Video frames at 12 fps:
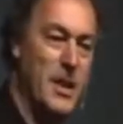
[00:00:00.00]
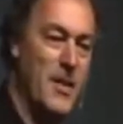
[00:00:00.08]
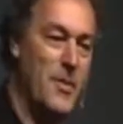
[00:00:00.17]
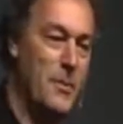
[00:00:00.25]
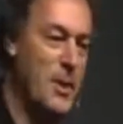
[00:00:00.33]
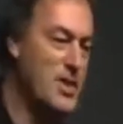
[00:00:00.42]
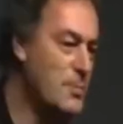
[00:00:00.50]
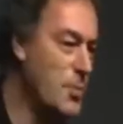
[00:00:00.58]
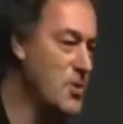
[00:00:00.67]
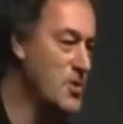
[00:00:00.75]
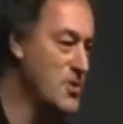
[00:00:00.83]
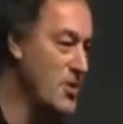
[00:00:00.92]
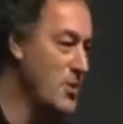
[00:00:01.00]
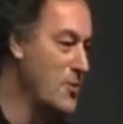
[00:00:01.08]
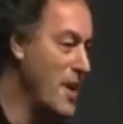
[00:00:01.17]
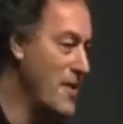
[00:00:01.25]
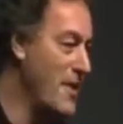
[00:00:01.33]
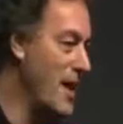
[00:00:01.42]
And the best person to do
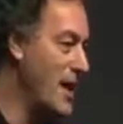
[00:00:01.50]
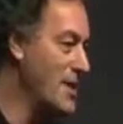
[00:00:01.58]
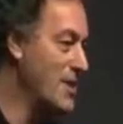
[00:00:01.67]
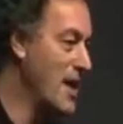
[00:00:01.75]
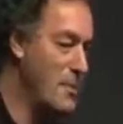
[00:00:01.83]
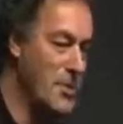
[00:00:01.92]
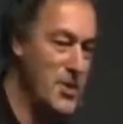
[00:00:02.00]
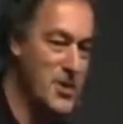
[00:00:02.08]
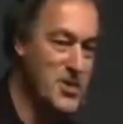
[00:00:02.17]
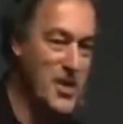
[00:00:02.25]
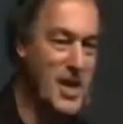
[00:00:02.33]
that in the last couple of years,